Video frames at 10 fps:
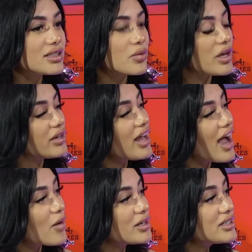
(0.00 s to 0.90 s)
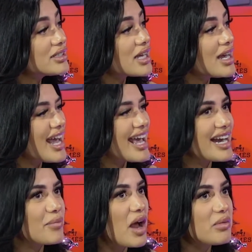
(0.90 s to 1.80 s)
He'll get hours, and
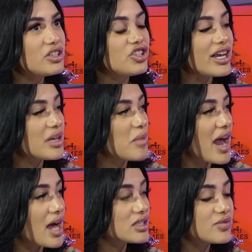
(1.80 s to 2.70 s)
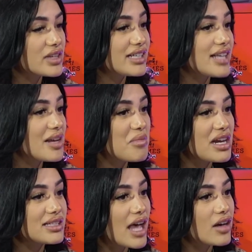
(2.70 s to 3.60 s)
I'm probably shaking my ass for like 10
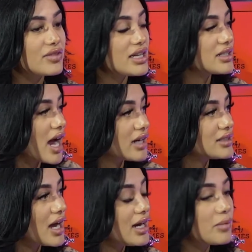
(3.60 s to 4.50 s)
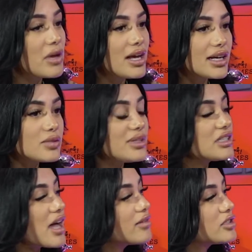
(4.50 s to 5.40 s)
minutes out of the entire time because we
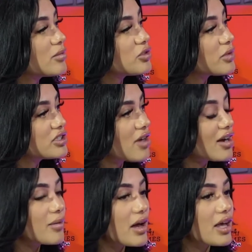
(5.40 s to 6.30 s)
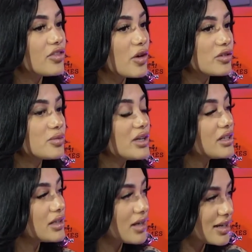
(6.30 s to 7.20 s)
still have so much more to talk about. And those were
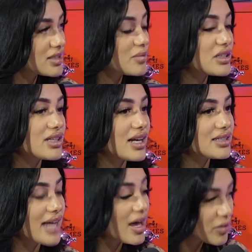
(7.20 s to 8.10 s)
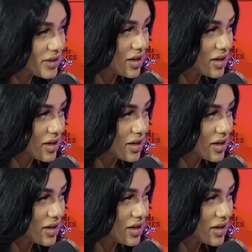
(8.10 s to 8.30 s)
customers that I sat there